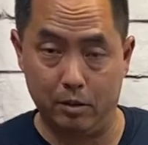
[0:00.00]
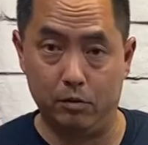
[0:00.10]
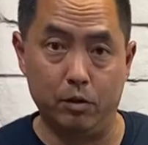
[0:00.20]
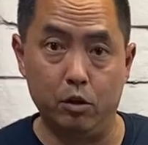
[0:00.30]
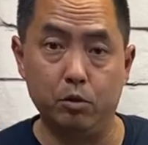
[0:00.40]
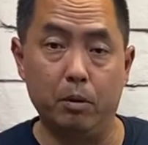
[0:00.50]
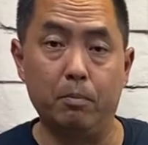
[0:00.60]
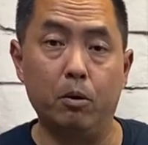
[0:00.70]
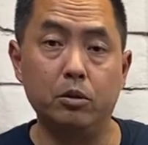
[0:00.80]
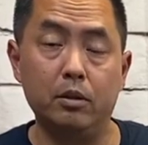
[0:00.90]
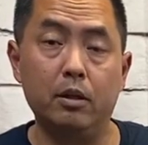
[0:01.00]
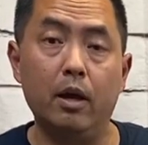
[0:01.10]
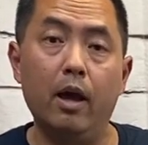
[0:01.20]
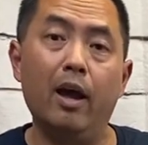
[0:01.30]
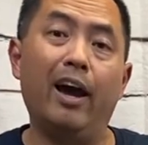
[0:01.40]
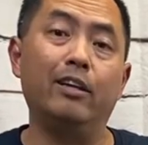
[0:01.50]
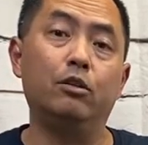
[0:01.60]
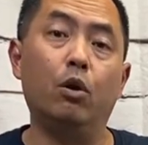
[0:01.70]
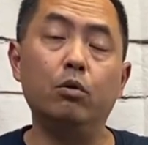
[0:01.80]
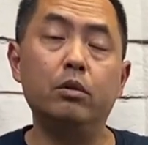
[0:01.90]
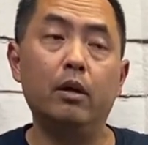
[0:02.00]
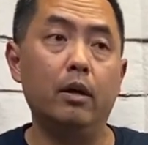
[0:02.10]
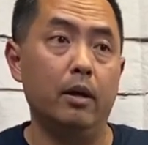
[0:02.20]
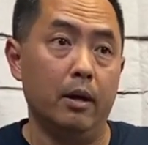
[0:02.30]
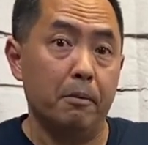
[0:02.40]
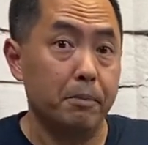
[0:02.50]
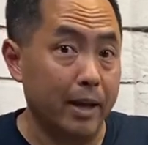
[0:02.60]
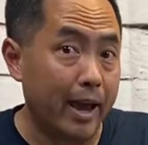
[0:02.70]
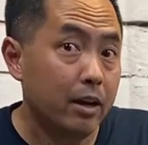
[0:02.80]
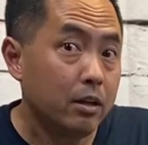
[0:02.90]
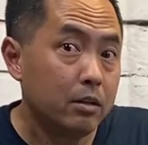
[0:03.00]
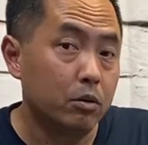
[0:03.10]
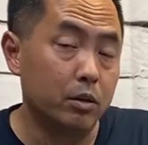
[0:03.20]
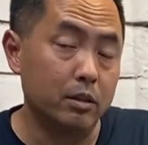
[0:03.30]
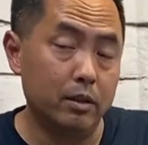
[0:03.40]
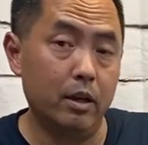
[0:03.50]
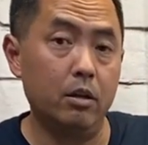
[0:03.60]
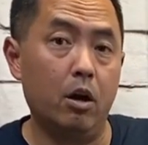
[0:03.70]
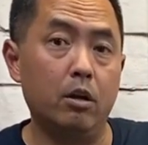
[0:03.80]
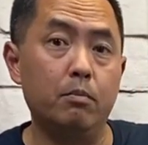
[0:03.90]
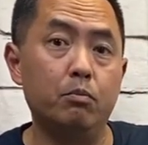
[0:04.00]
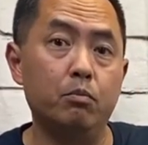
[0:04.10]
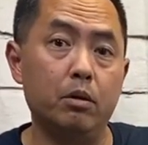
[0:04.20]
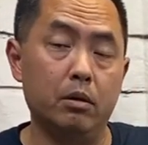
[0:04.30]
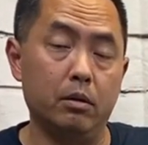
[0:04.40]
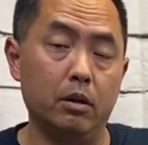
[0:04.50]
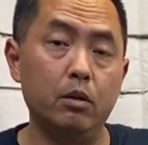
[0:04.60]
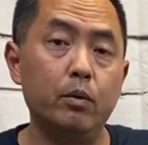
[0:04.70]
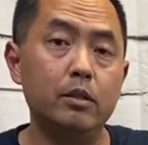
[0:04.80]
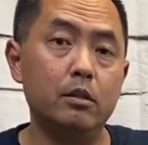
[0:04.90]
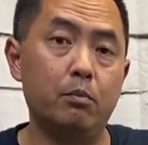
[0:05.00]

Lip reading: this video is being posted. I don't plan or intend on increasing the